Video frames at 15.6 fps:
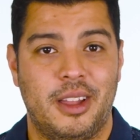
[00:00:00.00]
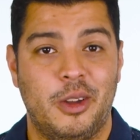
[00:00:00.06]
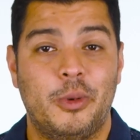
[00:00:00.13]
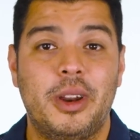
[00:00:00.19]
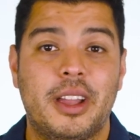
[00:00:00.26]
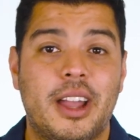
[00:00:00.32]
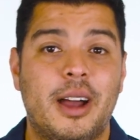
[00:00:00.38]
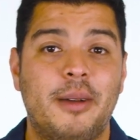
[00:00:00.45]

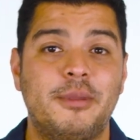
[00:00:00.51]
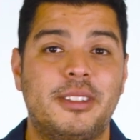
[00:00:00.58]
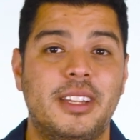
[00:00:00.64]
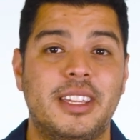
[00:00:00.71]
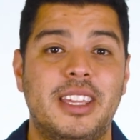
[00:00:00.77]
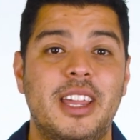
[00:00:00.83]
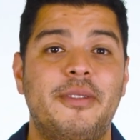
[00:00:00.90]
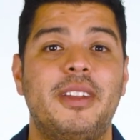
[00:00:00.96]
When it comes
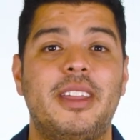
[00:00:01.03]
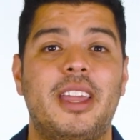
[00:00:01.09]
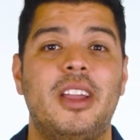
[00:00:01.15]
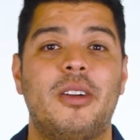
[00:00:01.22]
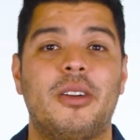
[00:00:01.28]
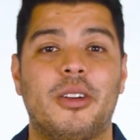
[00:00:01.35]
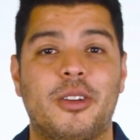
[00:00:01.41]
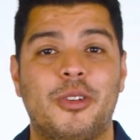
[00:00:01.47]
to giving
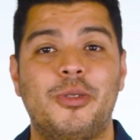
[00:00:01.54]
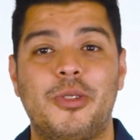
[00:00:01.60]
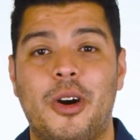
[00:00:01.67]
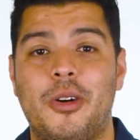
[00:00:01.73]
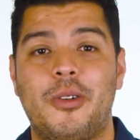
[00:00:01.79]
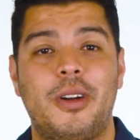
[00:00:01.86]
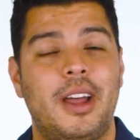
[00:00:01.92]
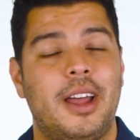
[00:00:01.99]
here at
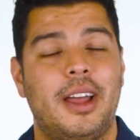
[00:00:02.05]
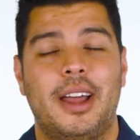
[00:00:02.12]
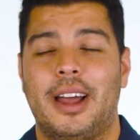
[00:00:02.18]
Akuo,